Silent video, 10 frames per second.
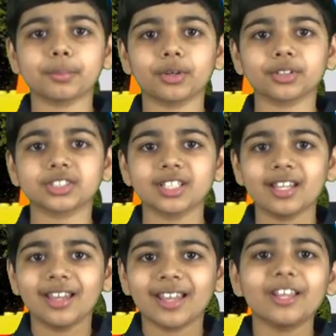parks,
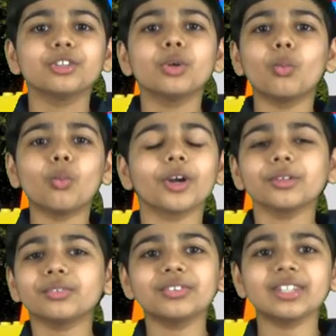and the
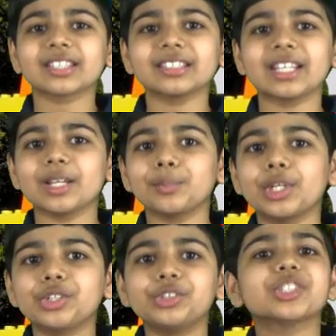wonderful nickname
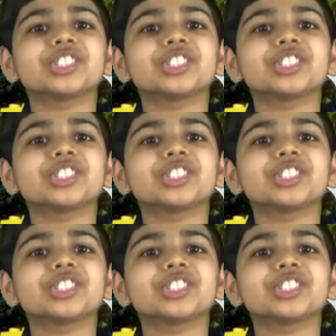the